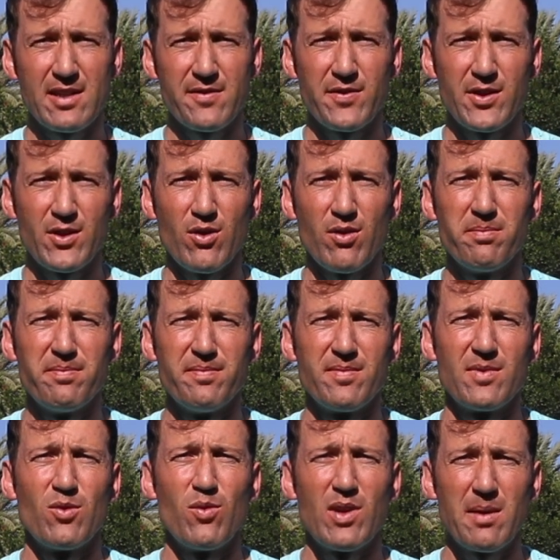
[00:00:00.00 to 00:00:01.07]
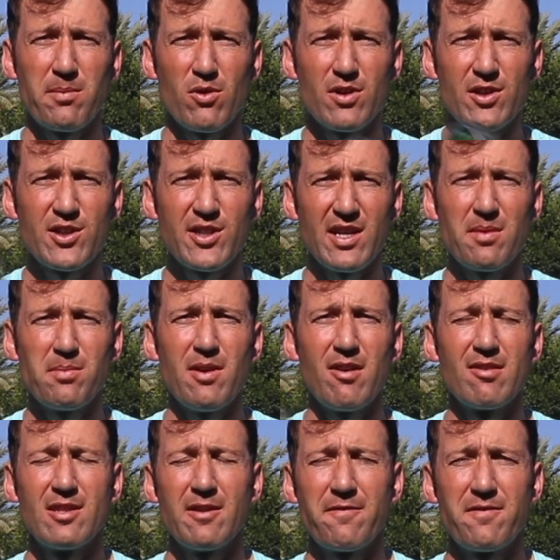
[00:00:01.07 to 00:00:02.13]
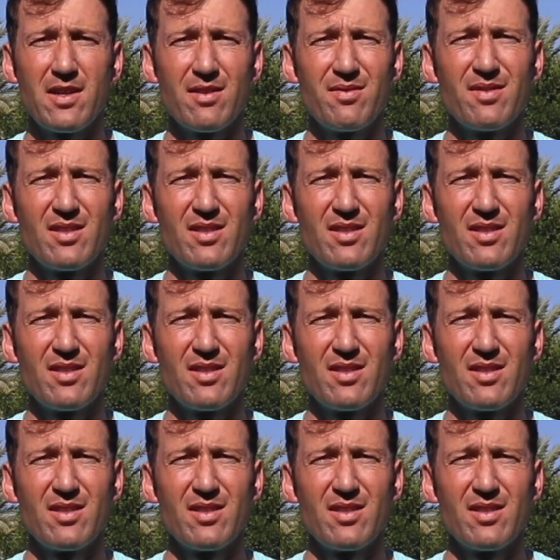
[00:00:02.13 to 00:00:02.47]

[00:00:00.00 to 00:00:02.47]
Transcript: video when I'm going to share about the different